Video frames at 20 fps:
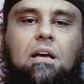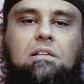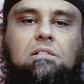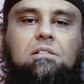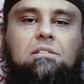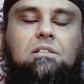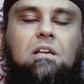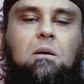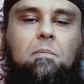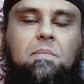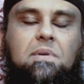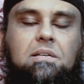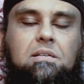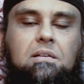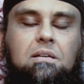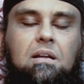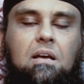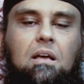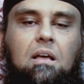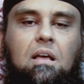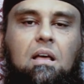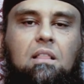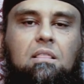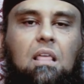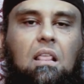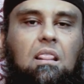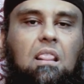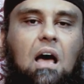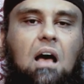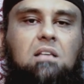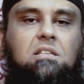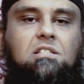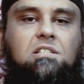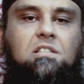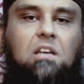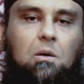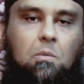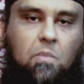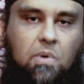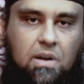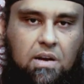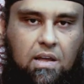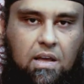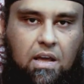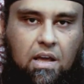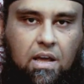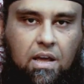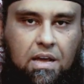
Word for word: his sermon, the last sermon.